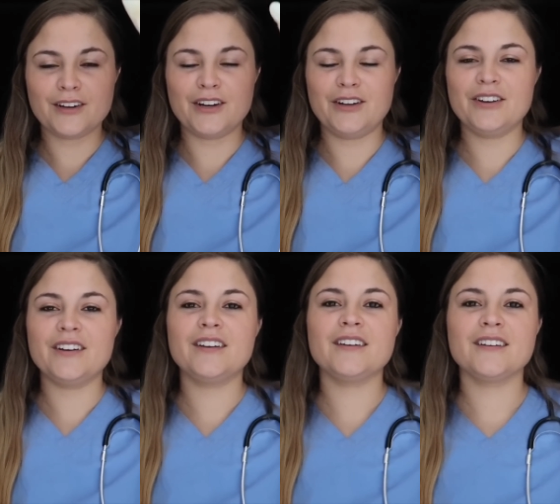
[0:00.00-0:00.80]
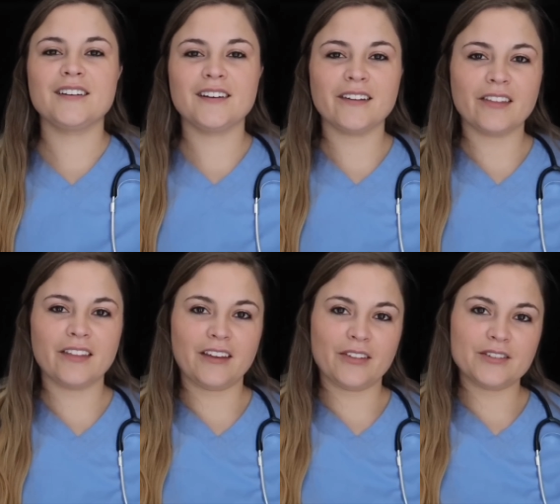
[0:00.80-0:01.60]
Very good. And
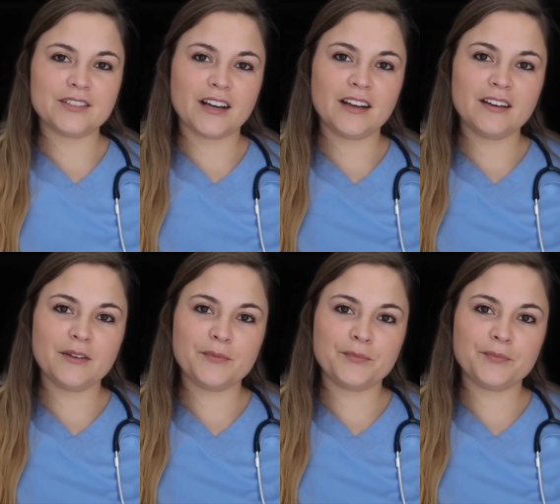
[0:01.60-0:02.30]
then the other side.